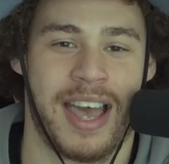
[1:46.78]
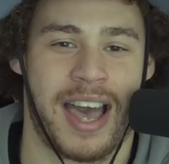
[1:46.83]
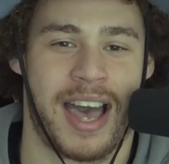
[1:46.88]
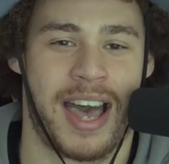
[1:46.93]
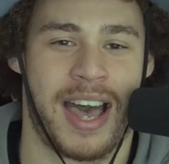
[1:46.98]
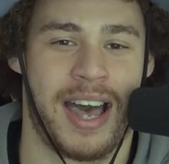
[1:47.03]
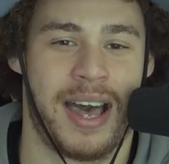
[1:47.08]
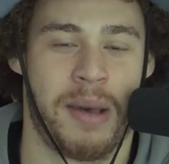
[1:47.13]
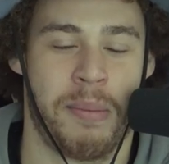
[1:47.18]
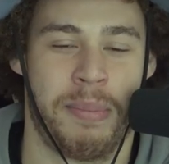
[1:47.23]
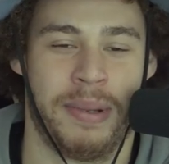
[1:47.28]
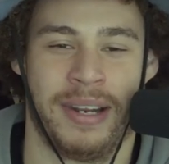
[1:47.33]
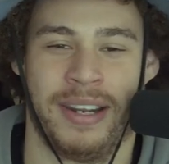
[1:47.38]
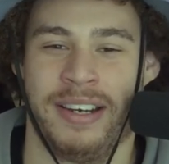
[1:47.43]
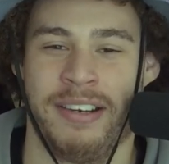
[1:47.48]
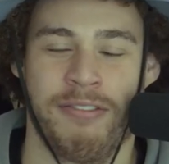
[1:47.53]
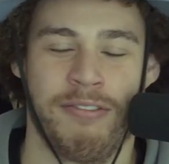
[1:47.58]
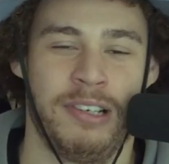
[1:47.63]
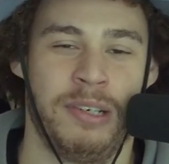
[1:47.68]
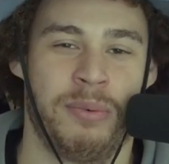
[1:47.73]
Uh, but I
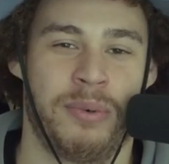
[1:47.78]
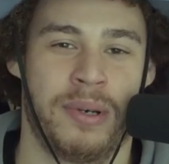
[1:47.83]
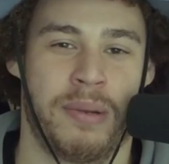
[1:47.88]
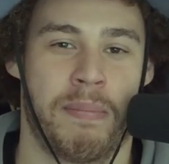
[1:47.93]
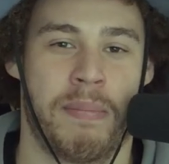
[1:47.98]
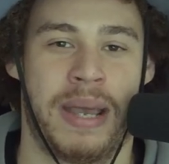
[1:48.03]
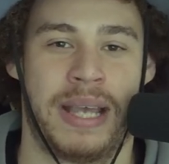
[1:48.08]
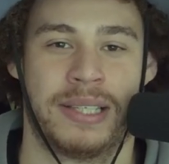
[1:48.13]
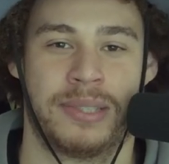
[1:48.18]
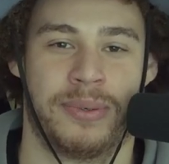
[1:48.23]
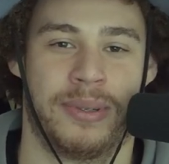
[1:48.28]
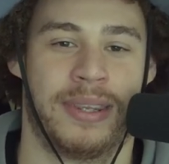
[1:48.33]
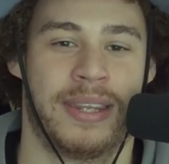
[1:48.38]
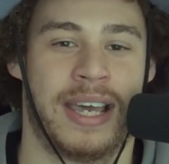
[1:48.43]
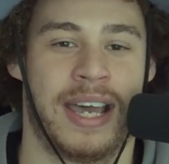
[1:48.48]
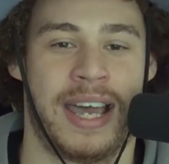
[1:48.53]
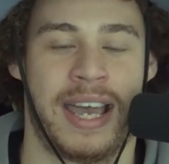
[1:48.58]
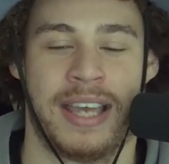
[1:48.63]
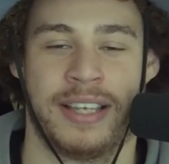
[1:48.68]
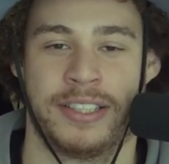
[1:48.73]
didn't really want to mess with
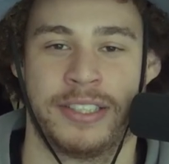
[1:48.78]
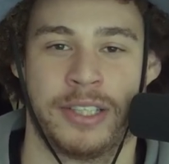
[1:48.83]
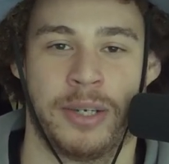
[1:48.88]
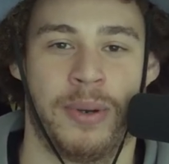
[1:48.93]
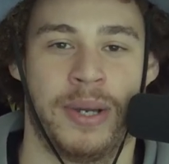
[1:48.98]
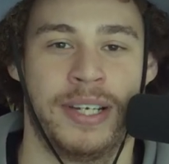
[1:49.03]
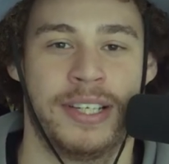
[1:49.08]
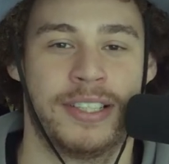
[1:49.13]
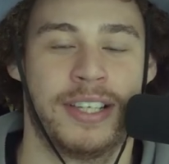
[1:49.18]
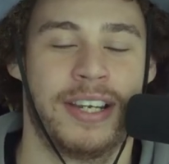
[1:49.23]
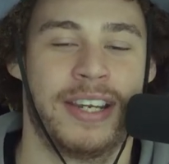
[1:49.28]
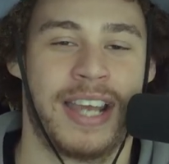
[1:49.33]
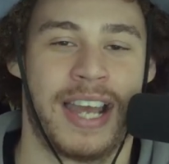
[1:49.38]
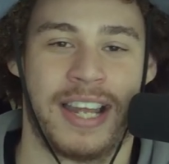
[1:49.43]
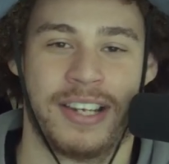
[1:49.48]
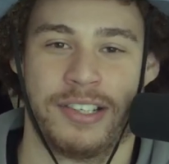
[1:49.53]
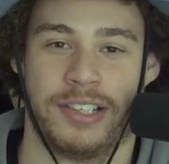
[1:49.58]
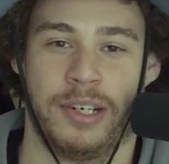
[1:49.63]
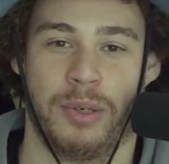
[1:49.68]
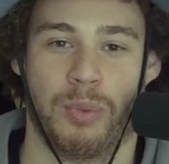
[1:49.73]
that, so I decided to
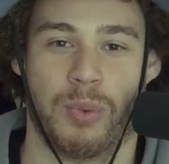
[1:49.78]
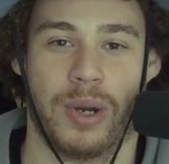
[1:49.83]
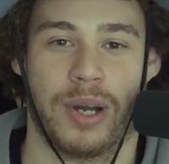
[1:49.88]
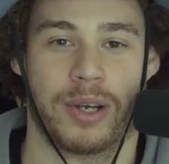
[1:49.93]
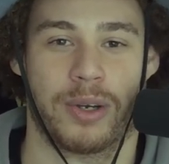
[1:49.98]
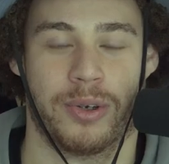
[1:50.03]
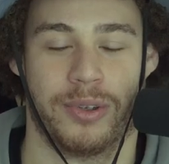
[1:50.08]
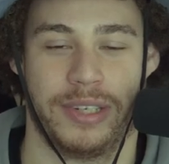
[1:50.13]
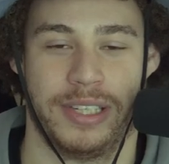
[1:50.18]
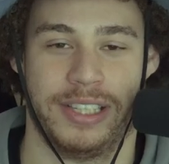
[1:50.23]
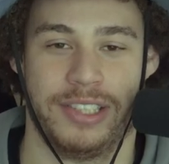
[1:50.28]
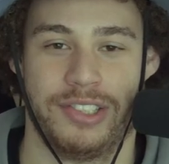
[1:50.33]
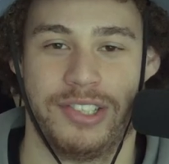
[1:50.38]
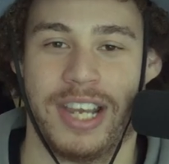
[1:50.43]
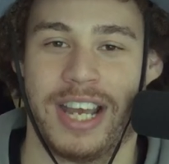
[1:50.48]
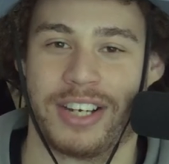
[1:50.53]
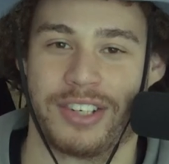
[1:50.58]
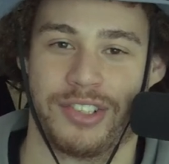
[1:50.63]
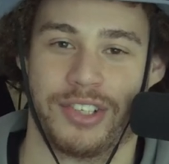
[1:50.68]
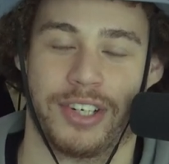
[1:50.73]
actually work on the
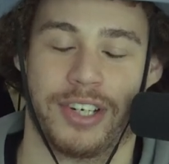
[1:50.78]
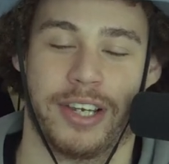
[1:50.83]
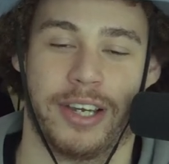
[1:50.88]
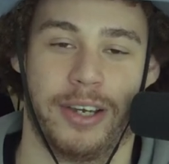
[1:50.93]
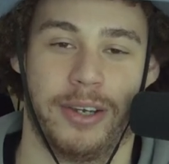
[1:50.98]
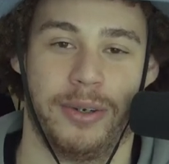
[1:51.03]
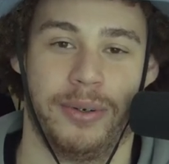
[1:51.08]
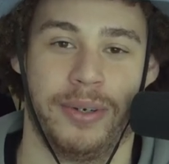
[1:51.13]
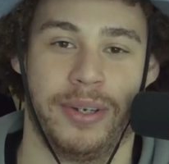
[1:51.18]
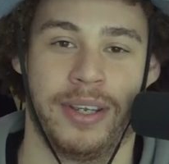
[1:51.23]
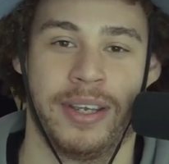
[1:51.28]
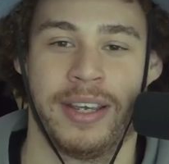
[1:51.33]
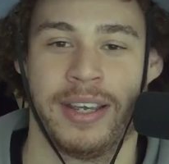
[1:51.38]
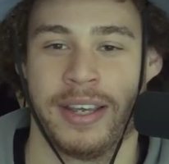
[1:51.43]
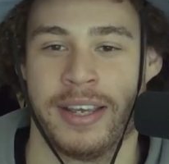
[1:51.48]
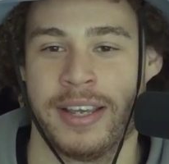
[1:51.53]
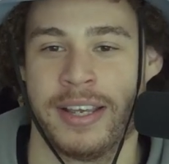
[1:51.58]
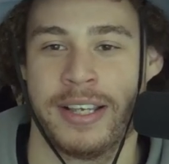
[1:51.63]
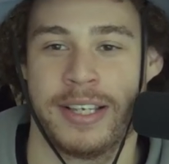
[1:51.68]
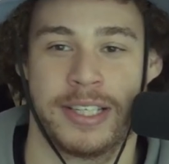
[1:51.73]
injection code.
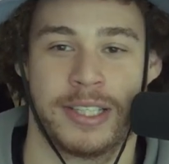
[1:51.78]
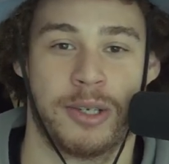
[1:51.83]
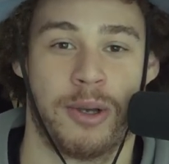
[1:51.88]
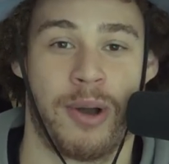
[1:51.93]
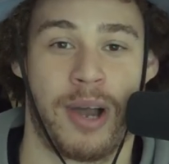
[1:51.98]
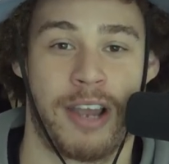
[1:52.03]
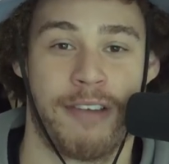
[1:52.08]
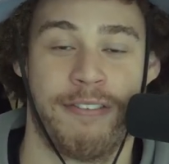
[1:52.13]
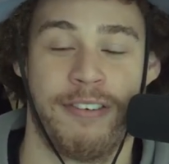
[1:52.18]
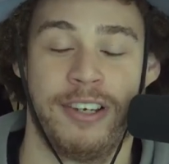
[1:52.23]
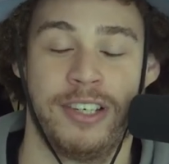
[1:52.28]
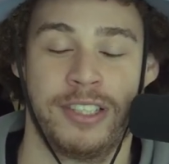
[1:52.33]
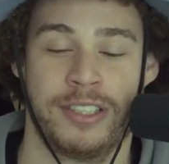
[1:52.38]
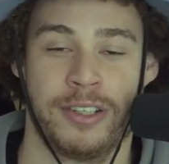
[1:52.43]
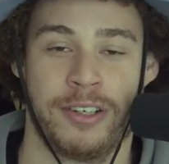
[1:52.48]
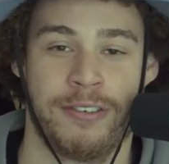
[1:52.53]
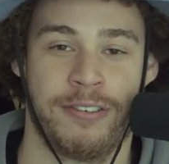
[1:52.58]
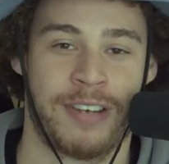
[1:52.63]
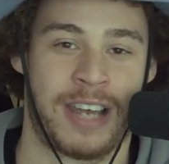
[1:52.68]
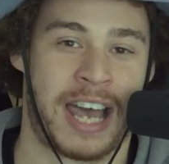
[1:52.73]
So I first
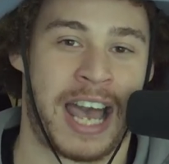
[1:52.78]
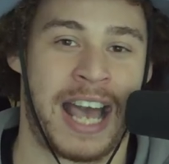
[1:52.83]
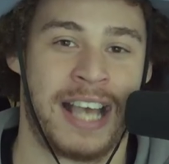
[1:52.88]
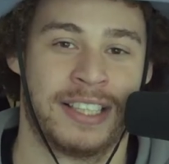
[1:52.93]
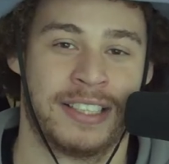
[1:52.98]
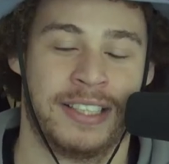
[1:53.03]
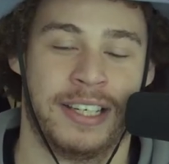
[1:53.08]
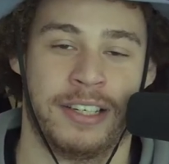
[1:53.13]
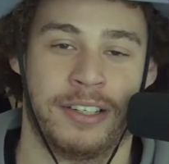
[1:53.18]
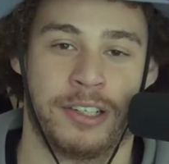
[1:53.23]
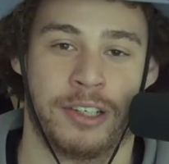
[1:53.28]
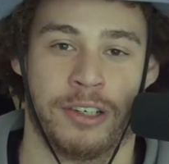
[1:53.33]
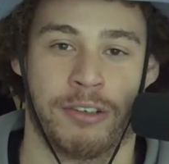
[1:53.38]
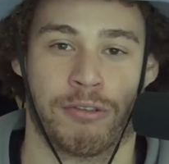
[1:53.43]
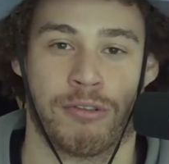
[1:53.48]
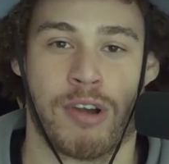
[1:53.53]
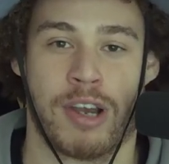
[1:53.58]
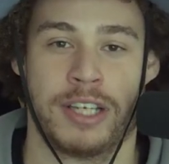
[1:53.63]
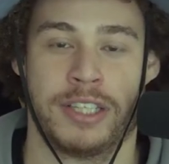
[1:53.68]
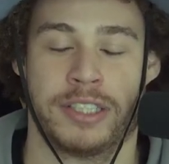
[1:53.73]
off asked it to
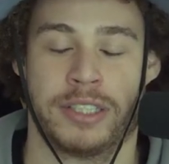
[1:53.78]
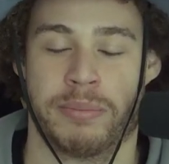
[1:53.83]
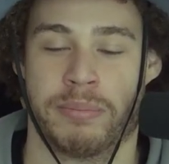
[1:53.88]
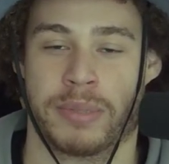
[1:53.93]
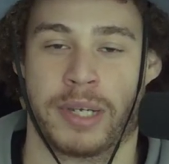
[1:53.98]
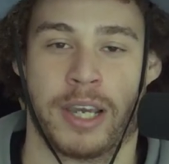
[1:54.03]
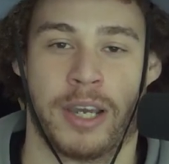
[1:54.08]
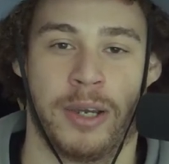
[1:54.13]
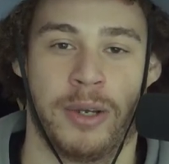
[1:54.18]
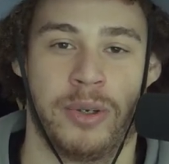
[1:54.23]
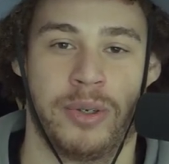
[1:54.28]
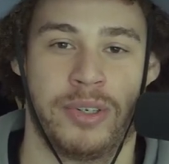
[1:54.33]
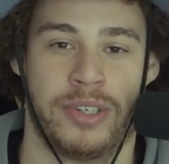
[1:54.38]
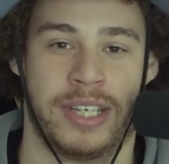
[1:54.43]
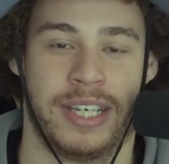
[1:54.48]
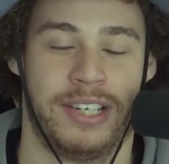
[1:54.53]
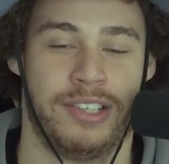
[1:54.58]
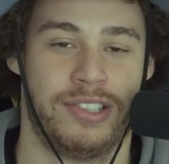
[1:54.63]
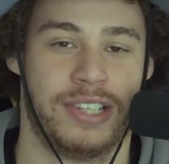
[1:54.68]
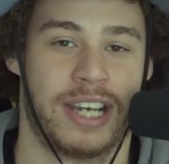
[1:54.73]
write some code
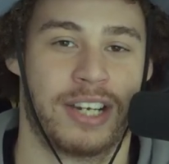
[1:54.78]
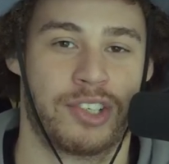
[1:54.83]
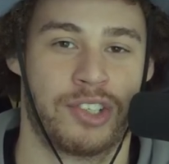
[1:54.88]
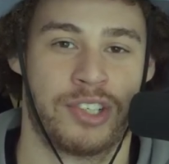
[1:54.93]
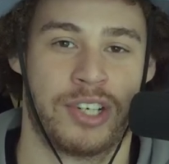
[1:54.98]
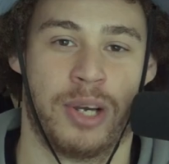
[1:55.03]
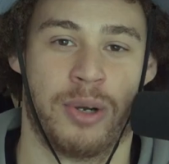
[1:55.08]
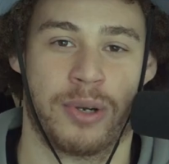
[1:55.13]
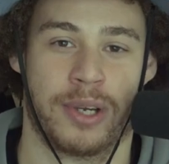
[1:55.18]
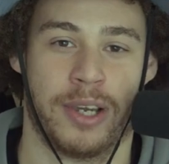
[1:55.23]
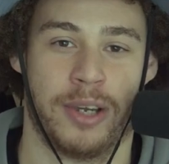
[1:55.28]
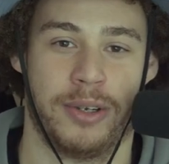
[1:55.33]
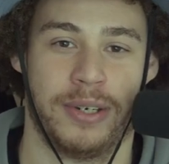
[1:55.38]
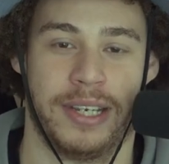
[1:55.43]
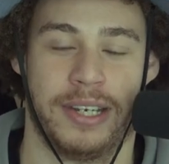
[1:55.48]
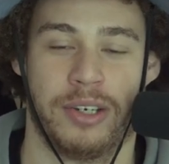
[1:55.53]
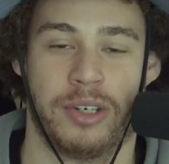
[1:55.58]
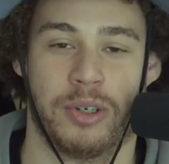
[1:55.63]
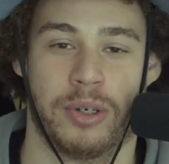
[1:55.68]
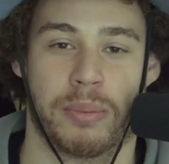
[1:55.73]
to inject shellcode
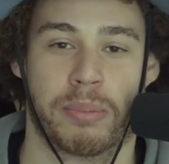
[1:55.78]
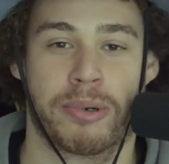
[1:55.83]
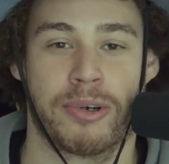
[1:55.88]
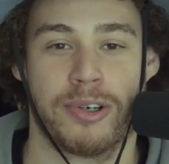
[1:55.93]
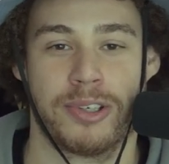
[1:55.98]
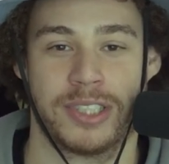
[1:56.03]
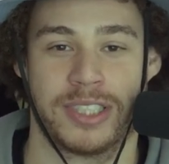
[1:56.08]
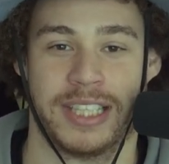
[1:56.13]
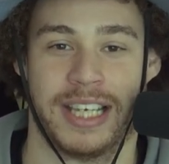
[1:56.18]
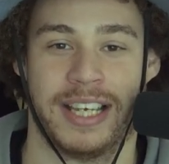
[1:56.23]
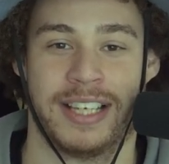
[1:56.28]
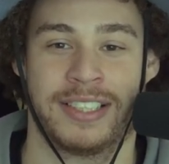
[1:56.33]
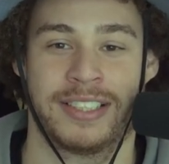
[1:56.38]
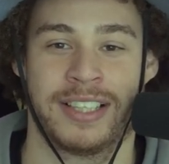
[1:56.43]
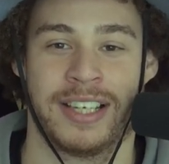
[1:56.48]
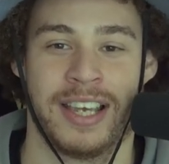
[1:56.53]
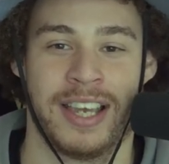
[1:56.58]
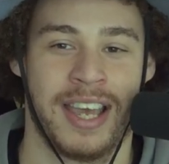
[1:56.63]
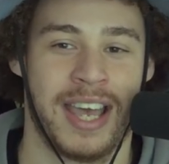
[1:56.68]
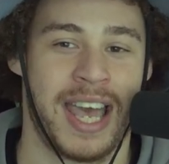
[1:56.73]
into a process,
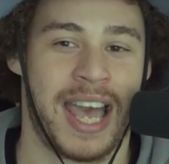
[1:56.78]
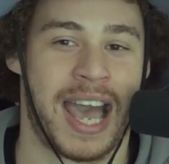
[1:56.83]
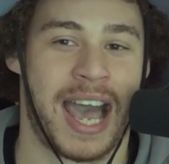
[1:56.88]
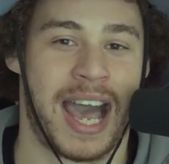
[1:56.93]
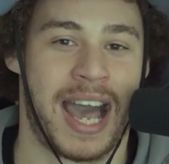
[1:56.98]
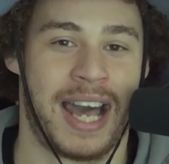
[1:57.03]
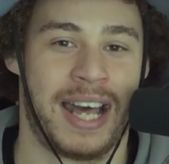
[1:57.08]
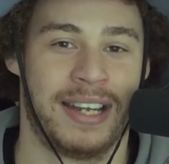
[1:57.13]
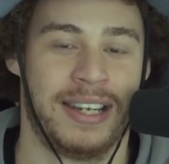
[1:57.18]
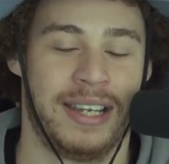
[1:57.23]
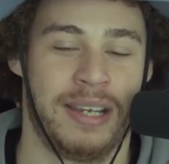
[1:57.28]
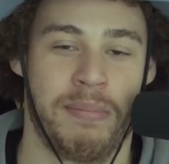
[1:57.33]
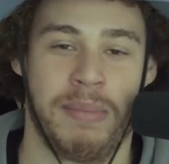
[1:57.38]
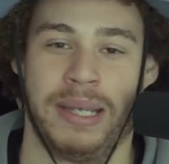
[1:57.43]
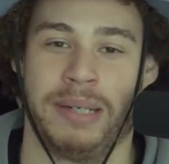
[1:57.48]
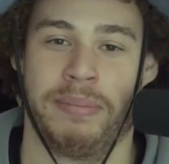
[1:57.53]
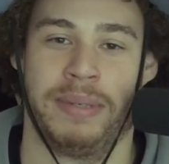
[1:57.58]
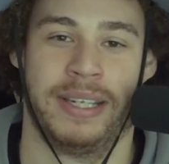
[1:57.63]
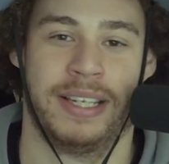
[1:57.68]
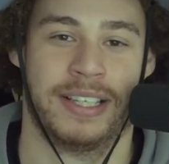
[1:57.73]
and it
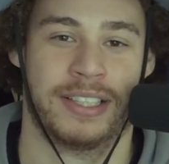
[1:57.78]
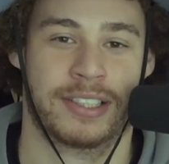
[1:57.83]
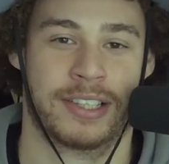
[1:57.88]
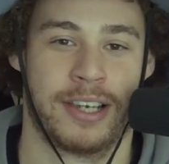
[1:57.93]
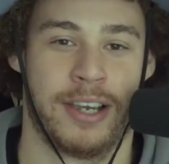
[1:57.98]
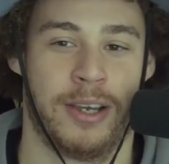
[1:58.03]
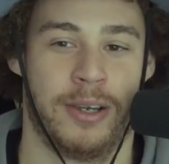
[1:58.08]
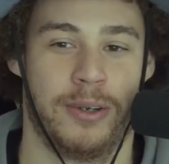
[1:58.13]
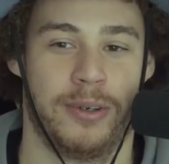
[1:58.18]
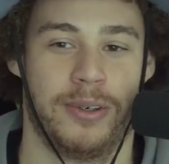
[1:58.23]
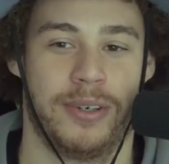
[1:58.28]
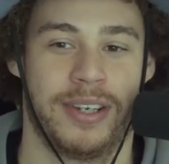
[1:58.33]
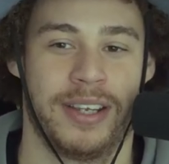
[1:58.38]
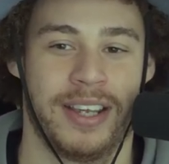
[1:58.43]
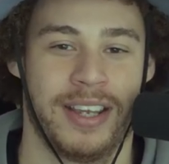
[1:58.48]
made me this code.